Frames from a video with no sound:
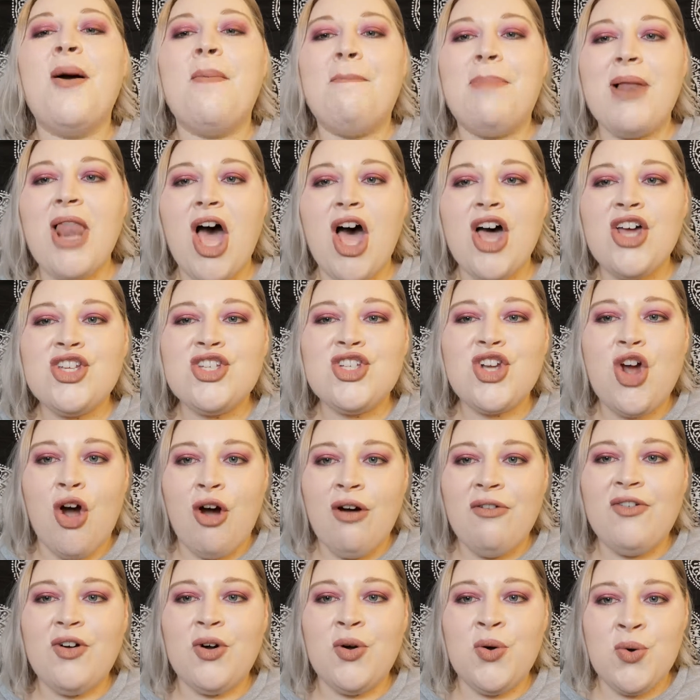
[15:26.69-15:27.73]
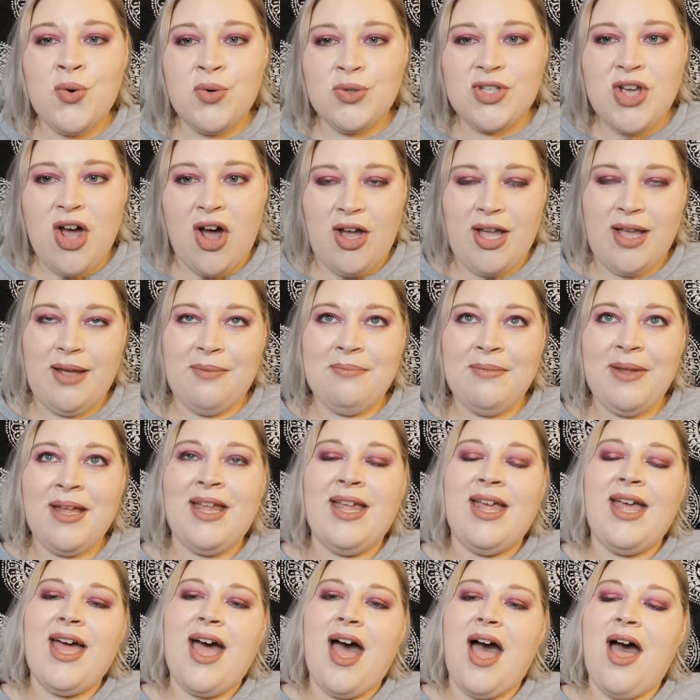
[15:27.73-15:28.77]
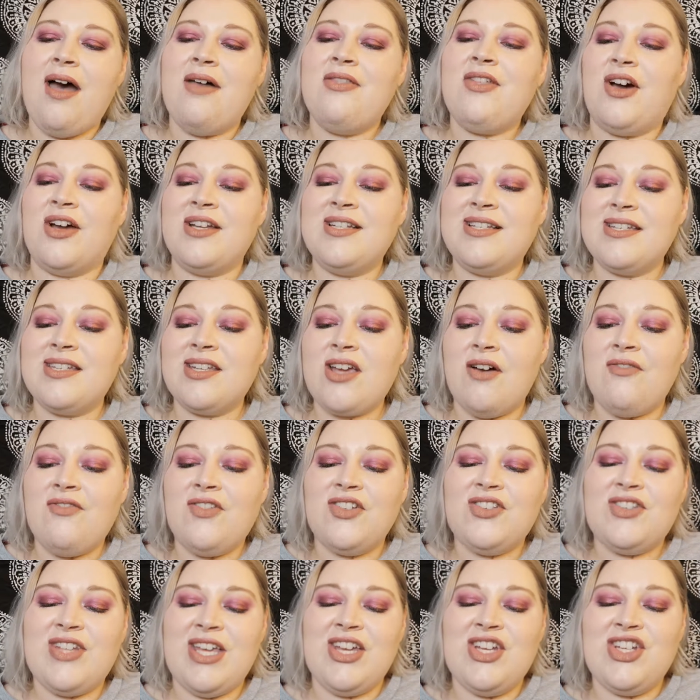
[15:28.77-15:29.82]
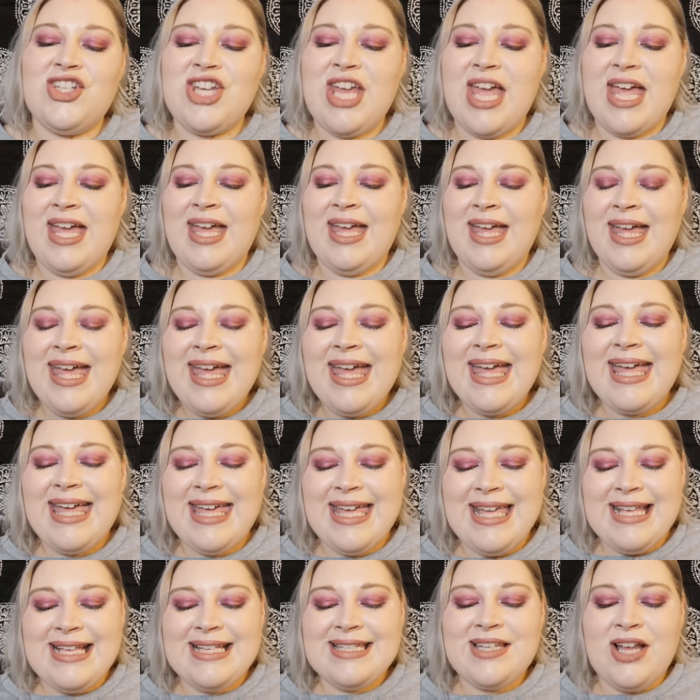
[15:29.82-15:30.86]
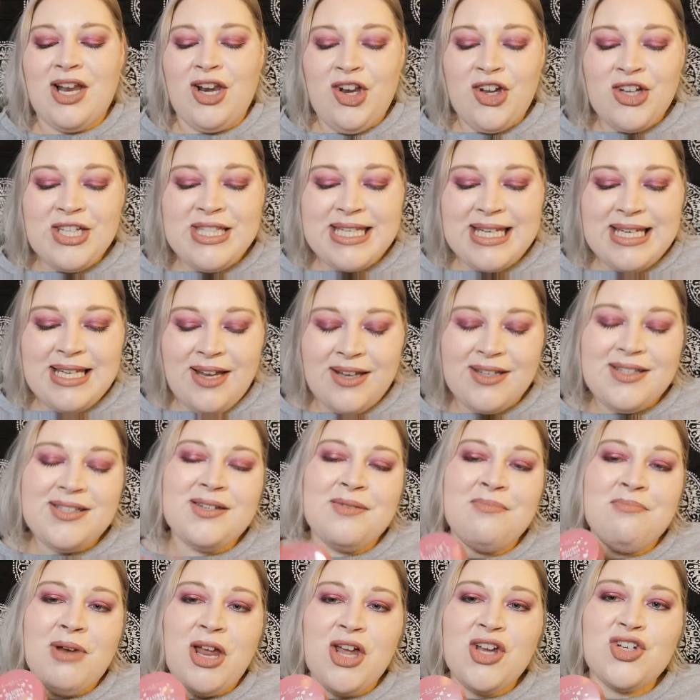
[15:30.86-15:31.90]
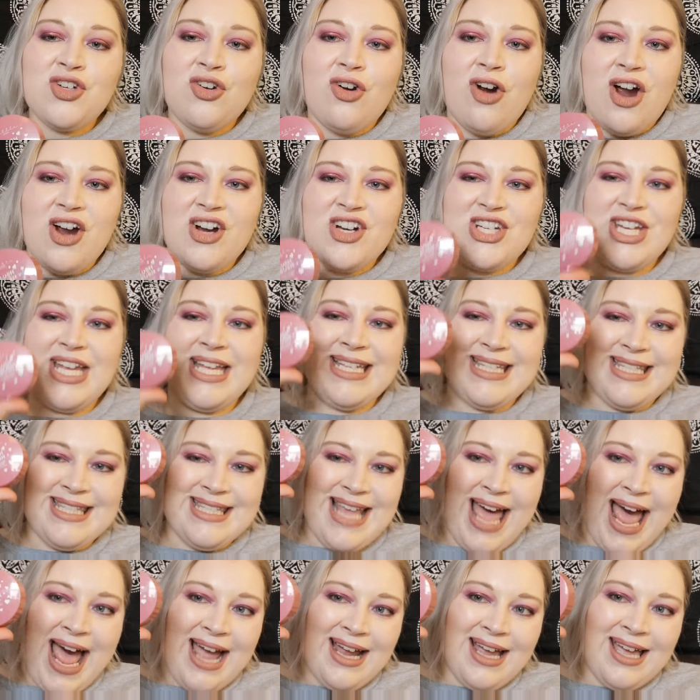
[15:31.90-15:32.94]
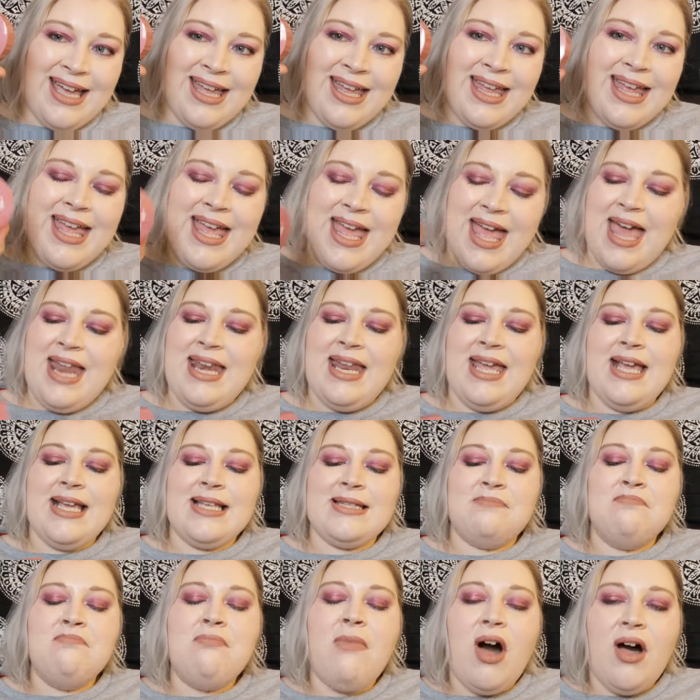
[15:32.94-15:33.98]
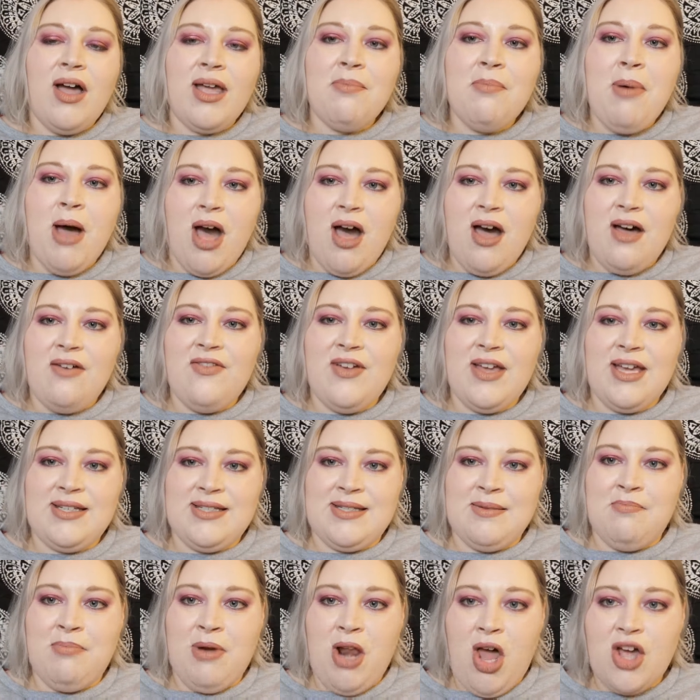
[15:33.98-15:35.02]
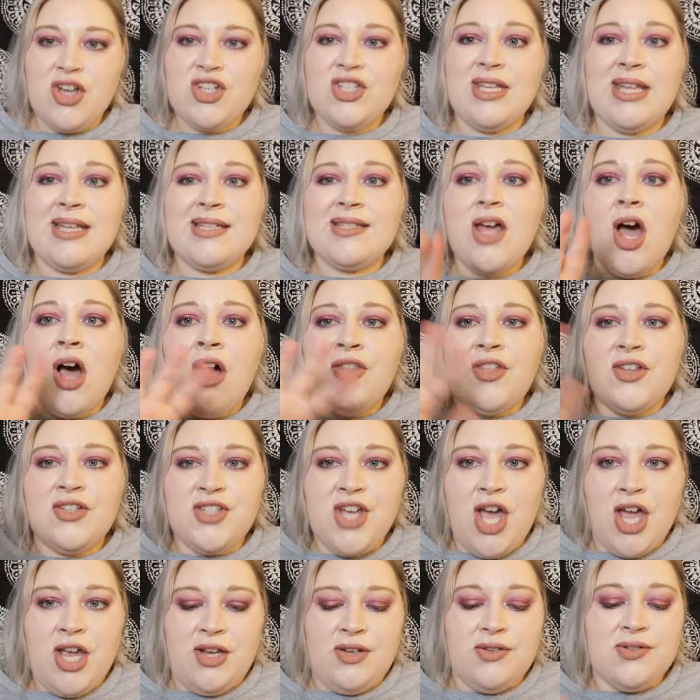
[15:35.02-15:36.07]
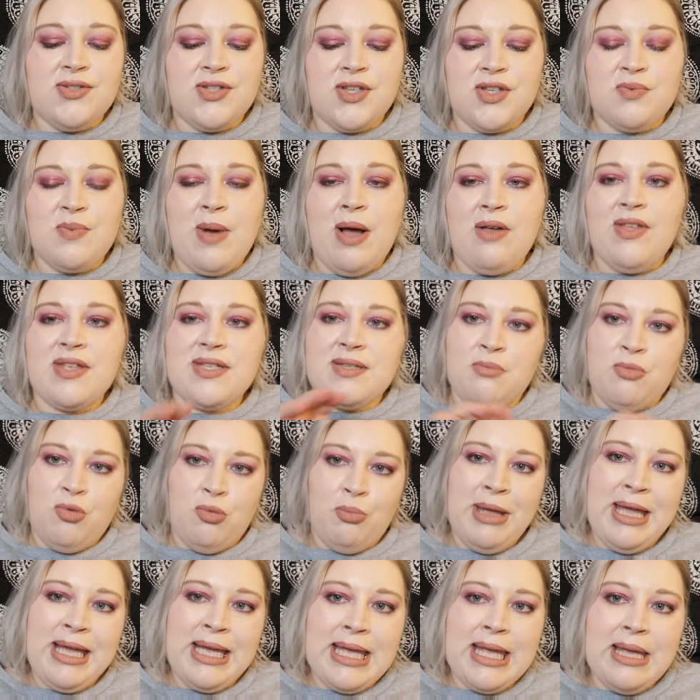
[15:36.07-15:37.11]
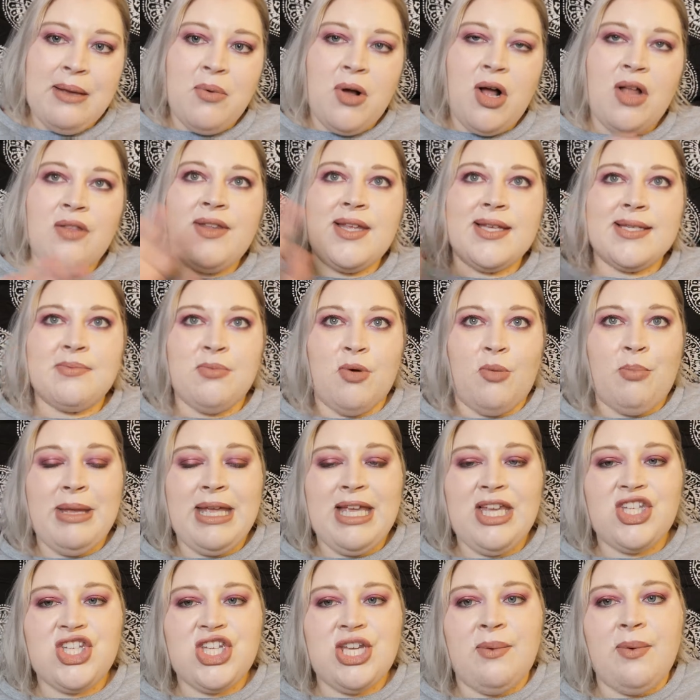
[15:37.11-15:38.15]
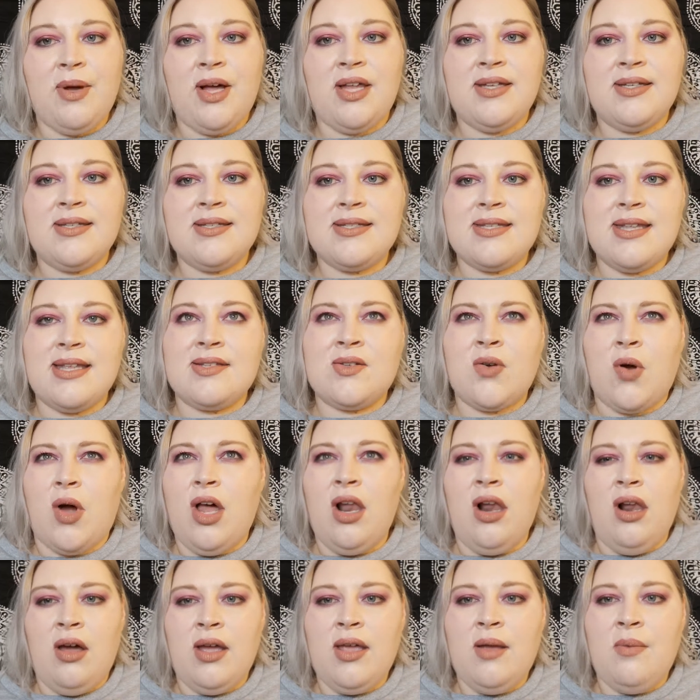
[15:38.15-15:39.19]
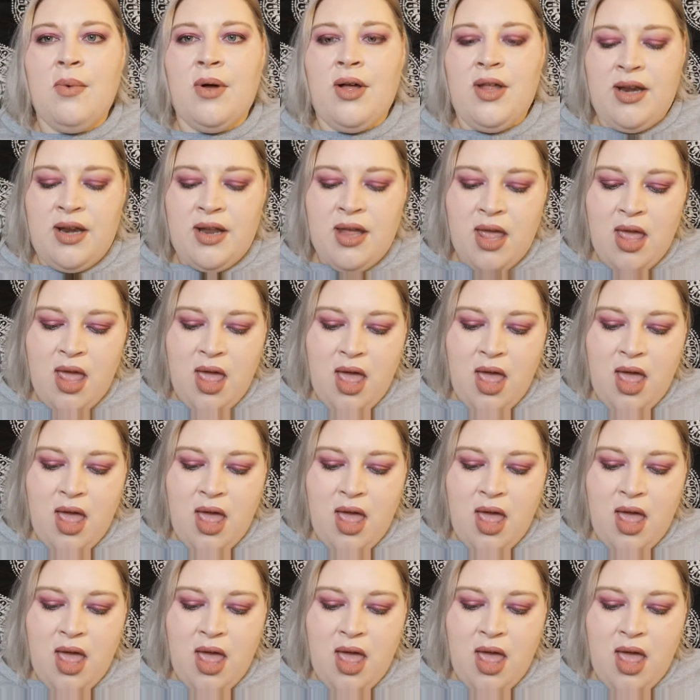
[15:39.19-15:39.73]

blush of all time that I discovered this year is Lottie London Blush Crush in Zac, and it is my perfect blush. There's other tones as well. There's a more pinky one, there's more peachy ones, there's quite a light one.